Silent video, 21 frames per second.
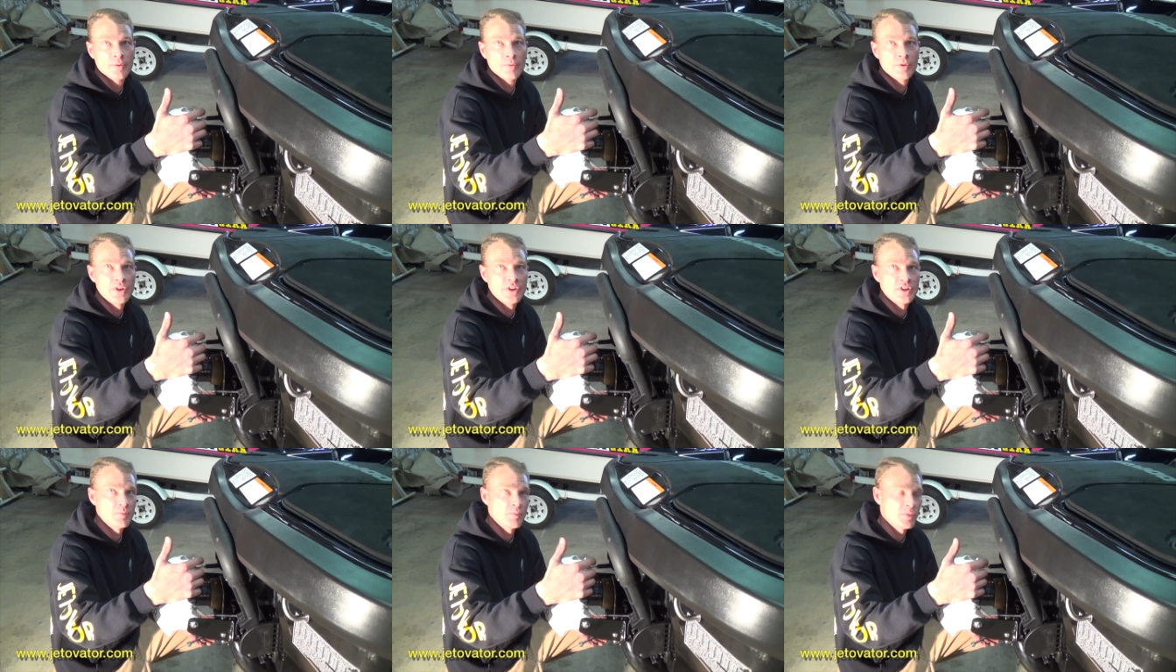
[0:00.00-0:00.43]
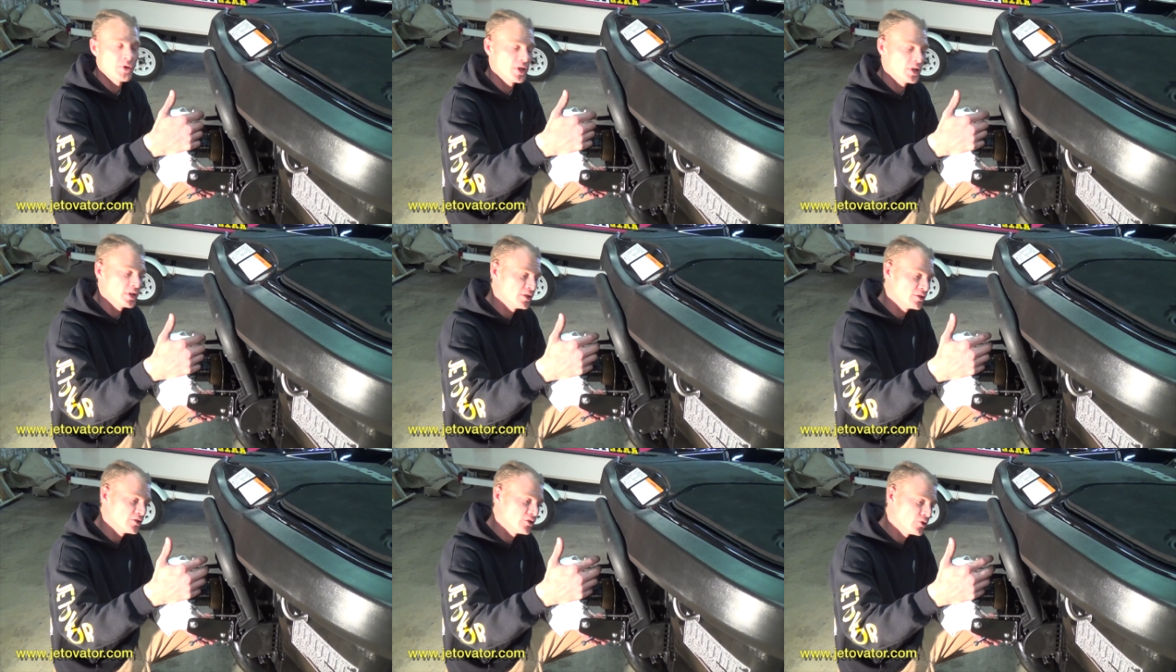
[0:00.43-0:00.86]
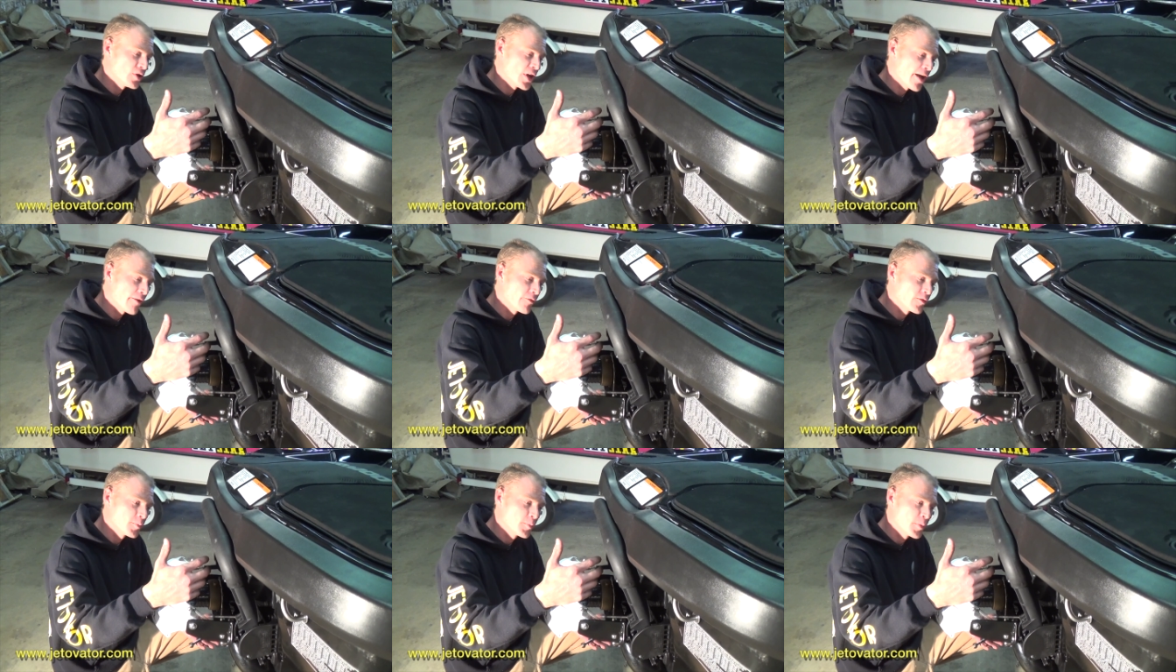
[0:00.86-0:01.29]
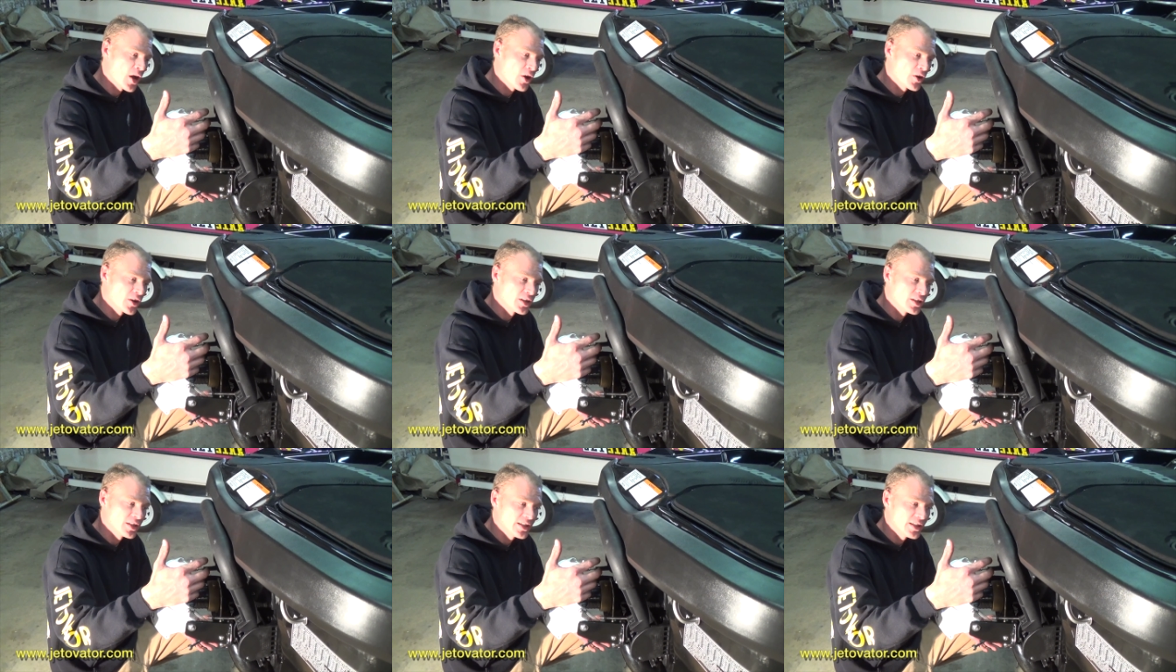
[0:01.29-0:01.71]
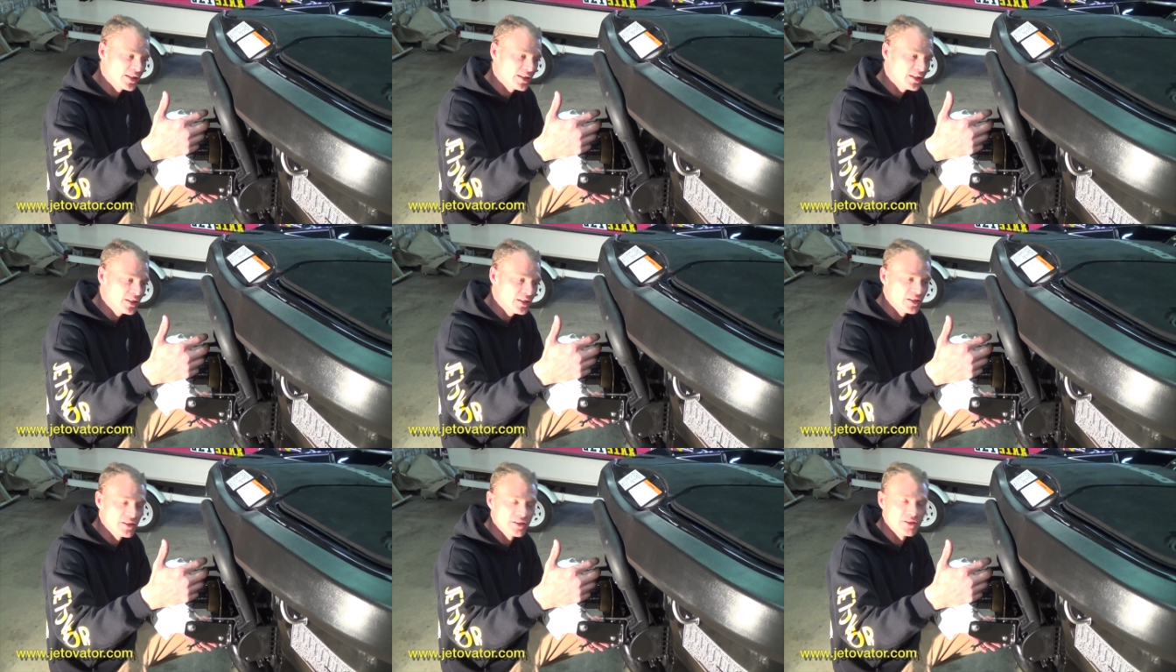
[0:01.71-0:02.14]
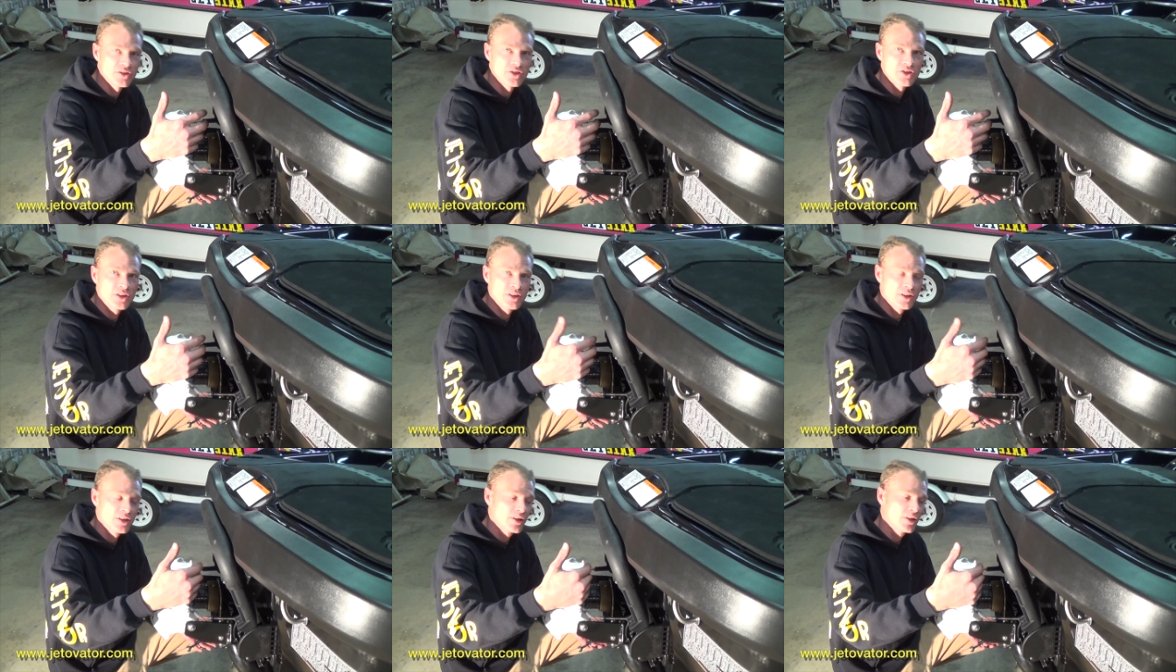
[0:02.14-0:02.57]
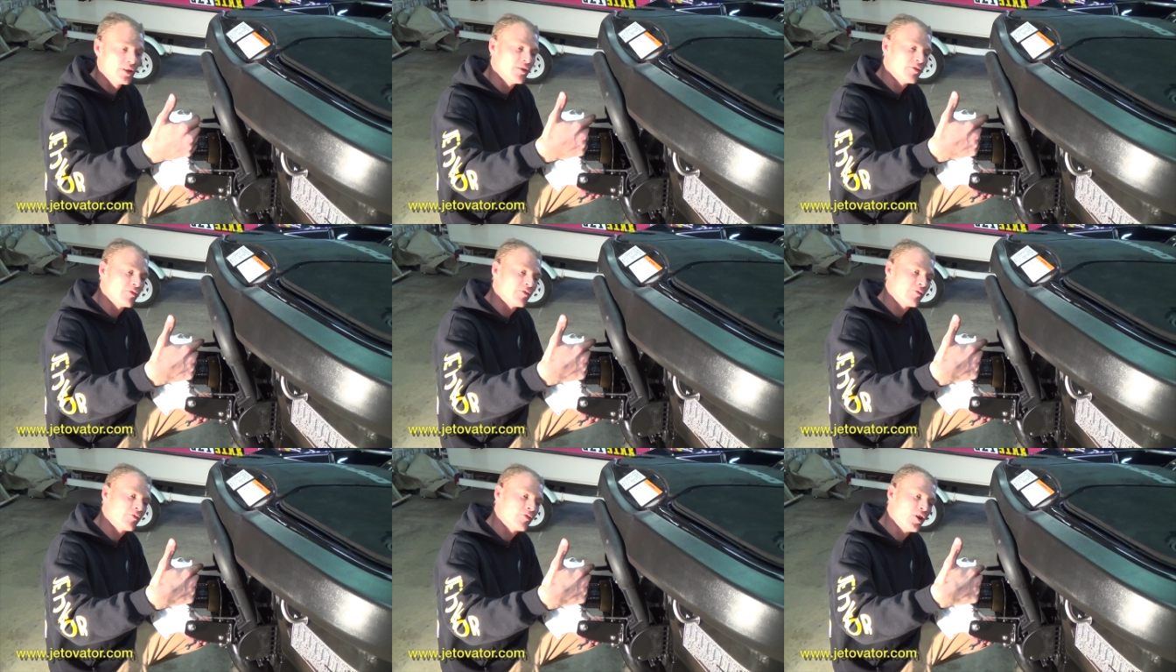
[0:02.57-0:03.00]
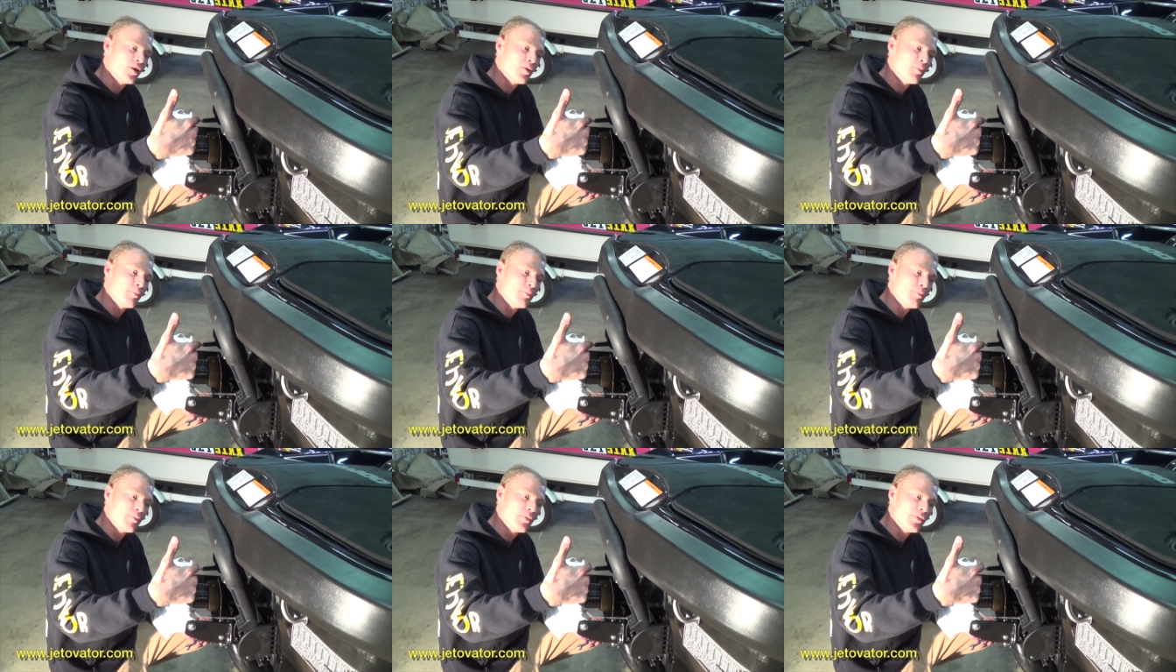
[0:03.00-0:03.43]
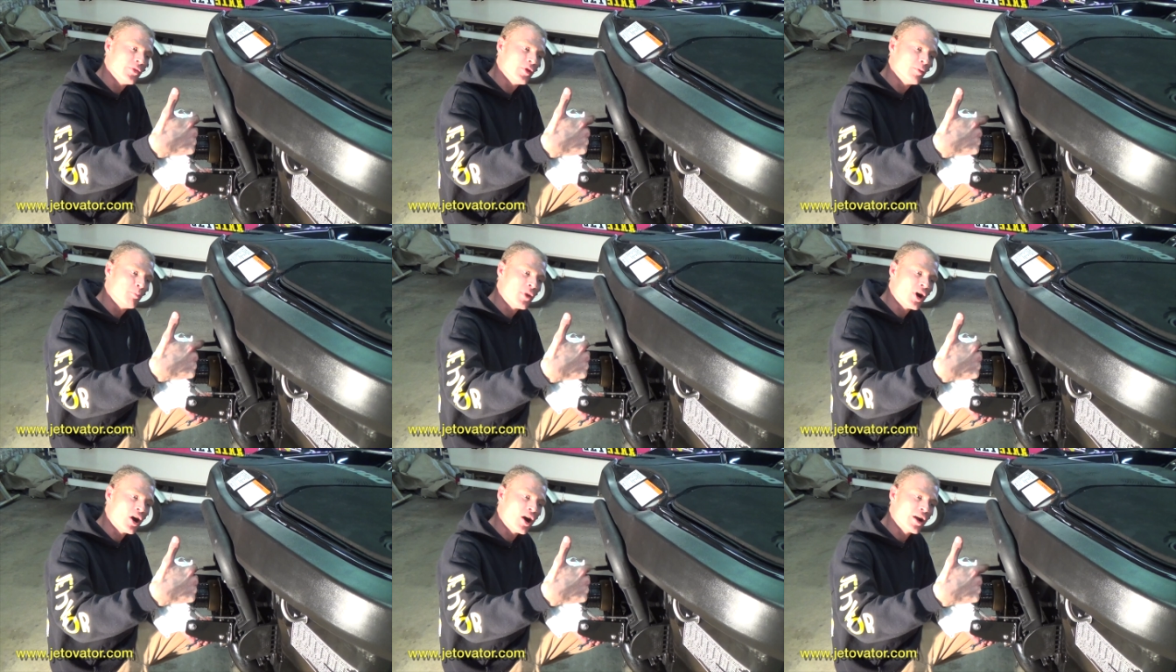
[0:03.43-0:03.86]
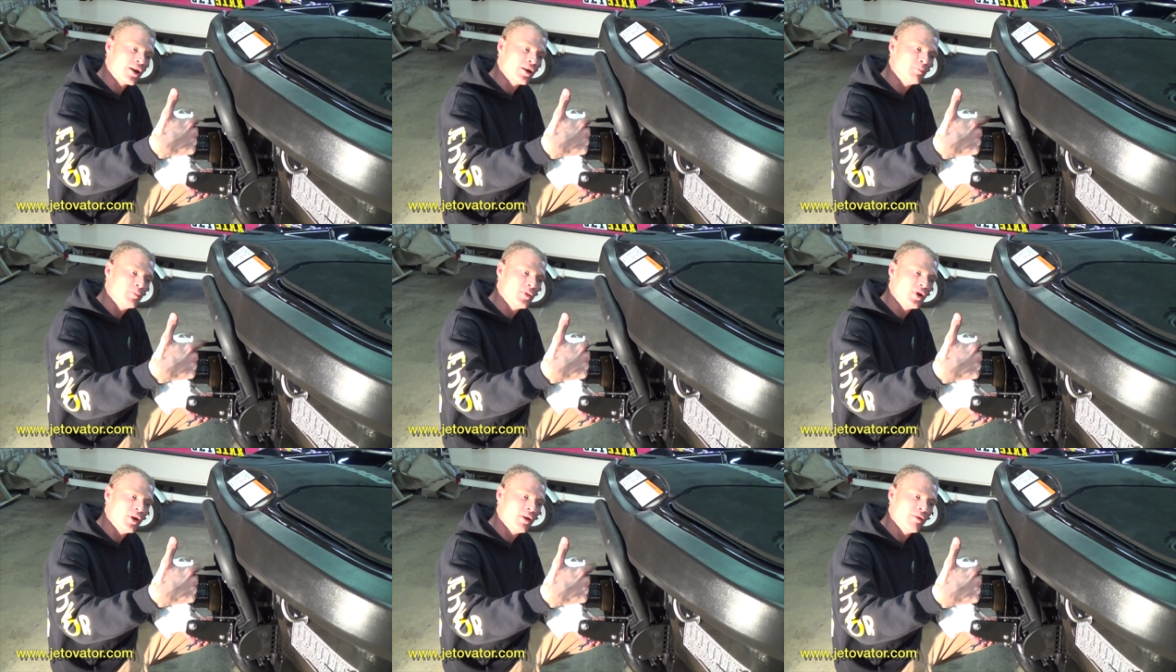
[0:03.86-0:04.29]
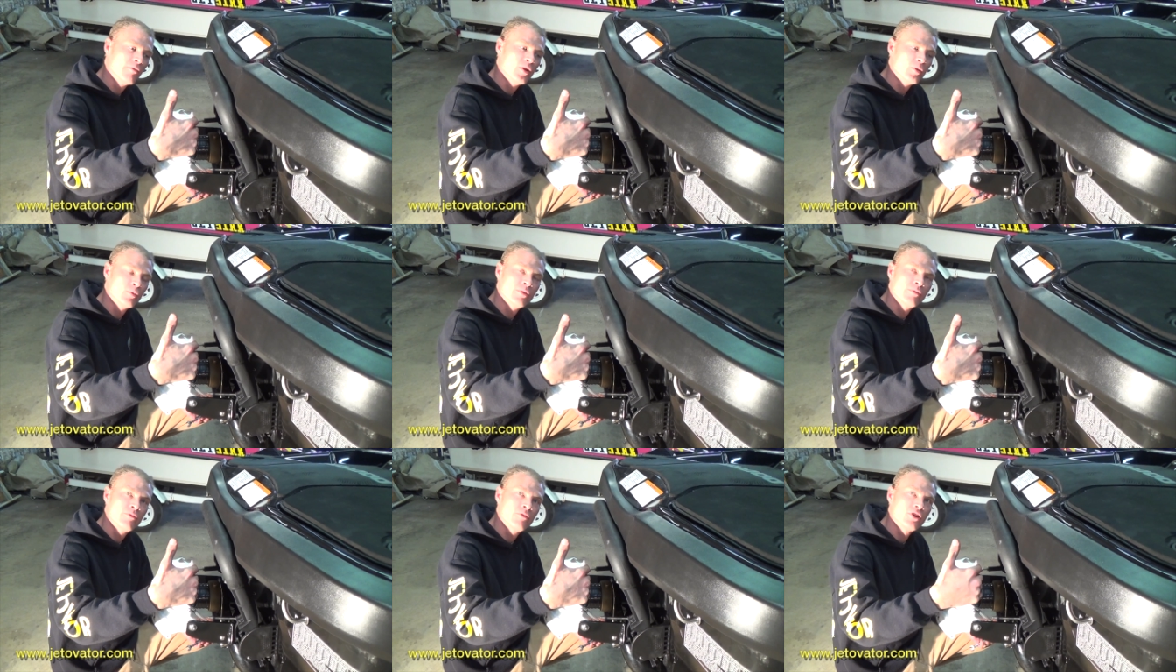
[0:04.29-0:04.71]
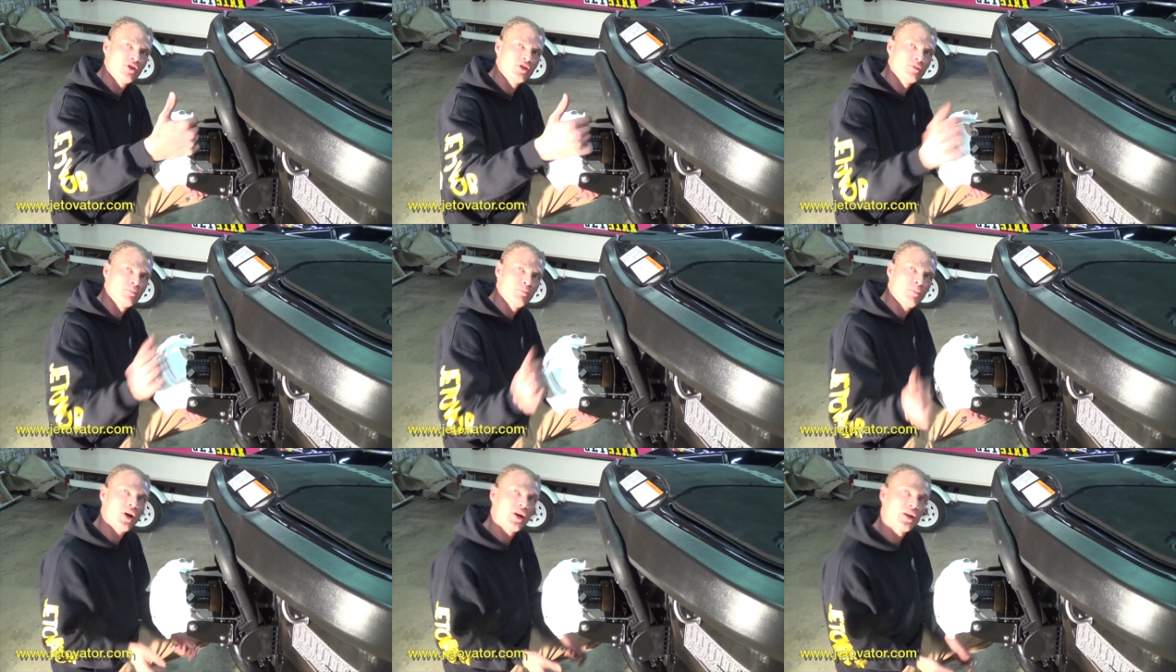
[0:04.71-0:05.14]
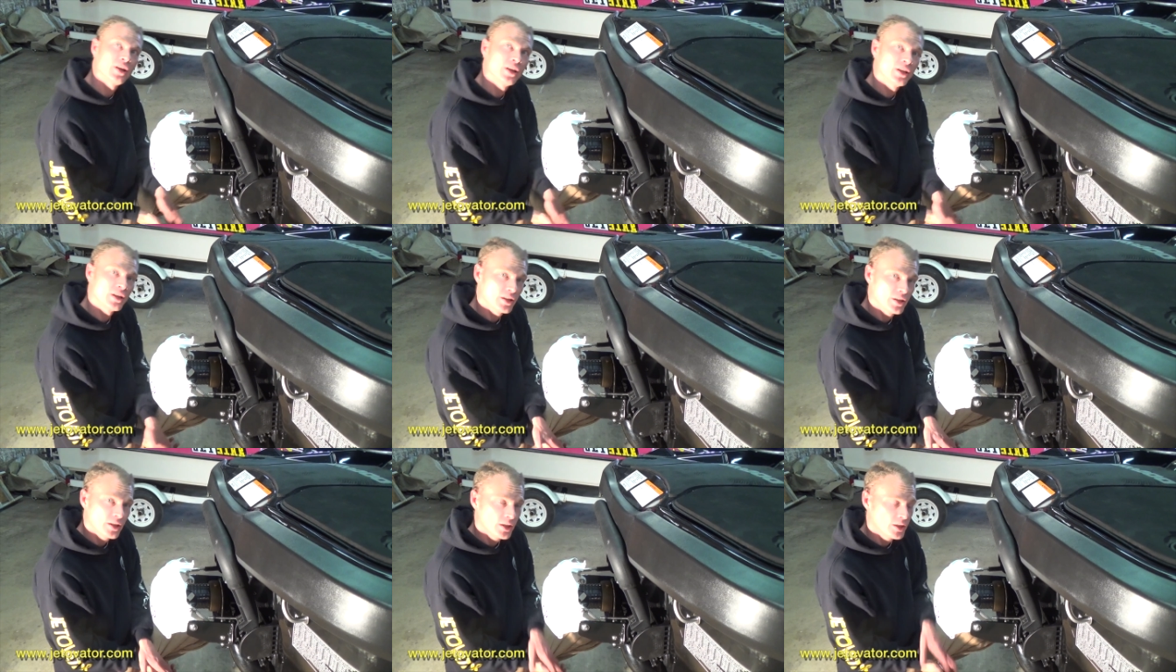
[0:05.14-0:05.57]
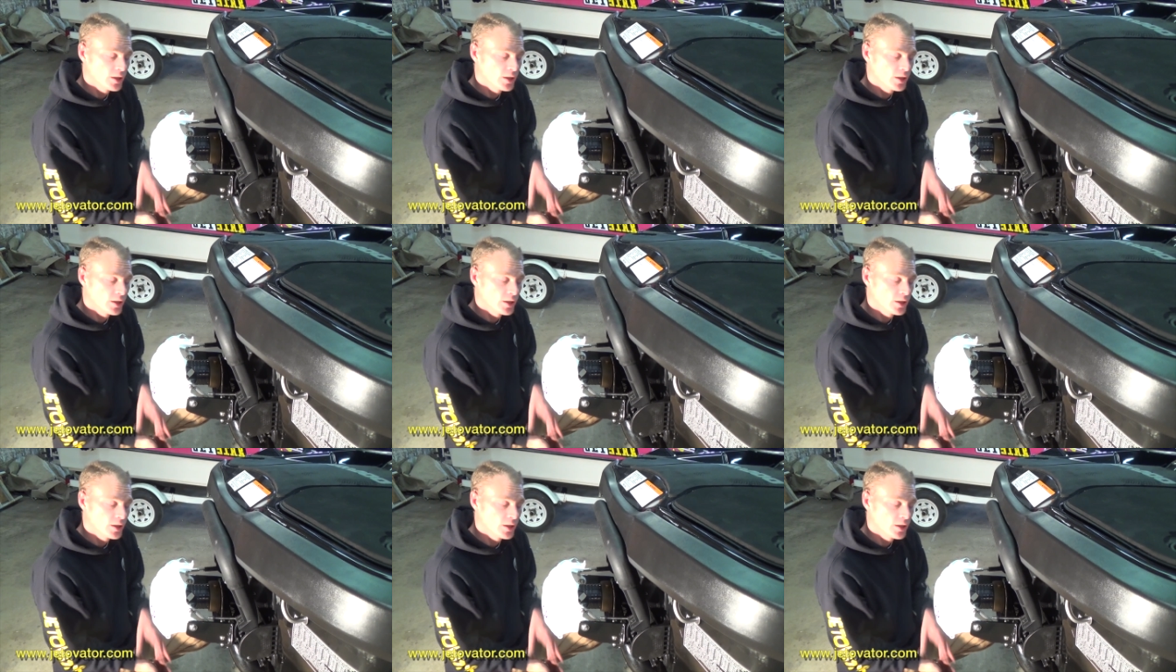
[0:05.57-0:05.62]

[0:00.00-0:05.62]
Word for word: Reason being is you have about an inch from the bottom of the reverse bucket